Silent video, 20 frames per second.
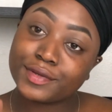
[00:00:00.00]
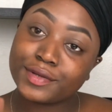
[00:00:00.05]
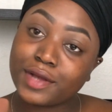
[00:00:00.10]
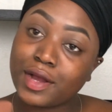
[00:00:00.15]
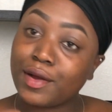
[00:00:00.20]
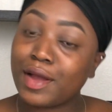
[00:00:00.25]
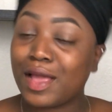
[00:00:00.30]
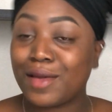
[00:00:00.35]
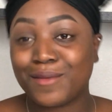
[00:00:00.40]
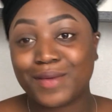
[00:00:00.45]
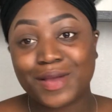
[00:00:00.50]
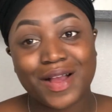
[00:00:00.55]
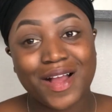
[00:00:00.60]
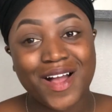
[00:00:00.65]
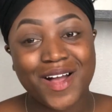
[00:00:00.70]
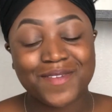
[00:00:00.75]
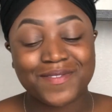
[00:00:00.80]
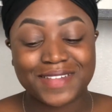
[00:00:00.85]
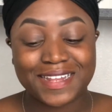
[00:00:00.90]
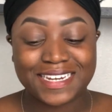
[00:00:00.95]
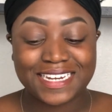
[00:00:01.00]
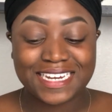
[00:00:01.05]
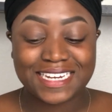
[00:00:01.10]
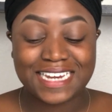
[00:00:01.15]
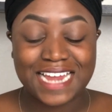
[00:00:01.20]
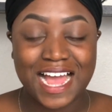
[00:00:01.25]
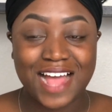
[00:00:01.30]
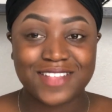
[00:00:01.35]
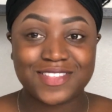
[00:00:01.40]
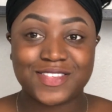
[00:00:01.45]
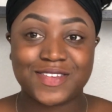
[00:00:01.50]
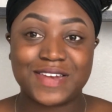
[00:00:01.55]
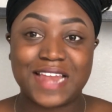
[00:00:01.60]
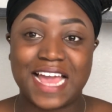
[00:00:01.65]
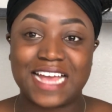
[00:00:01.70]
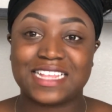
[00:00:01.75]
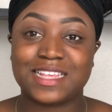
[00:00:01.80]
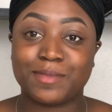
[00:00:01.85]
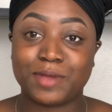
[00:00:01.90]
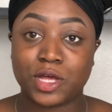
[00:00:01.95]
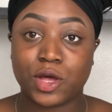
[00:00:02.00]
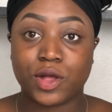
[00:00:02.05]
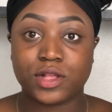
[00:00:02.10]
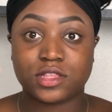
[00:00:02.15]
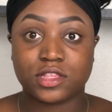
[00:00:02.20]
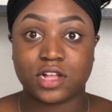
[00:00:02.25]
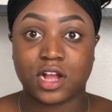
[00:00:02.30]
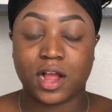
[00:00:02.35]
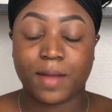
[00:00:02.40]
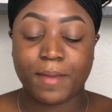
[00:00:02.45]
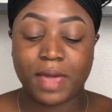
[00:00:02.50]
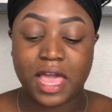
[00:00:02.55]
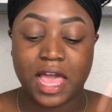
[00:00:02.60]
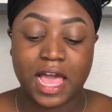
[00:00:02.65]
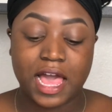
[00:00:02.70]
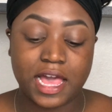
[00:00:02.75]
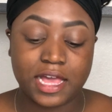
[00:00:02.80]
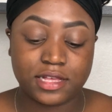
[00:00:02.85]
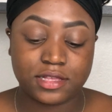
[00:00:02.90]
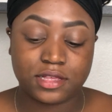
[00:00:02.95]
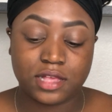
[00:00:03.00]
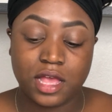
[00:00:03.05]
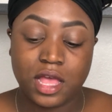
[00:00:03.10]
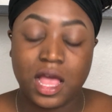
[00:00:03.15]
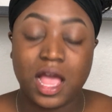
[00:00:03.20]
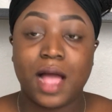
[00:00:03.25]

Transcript: Alright, we are all blended down, so next I'm going to go ahead and start on my eyes.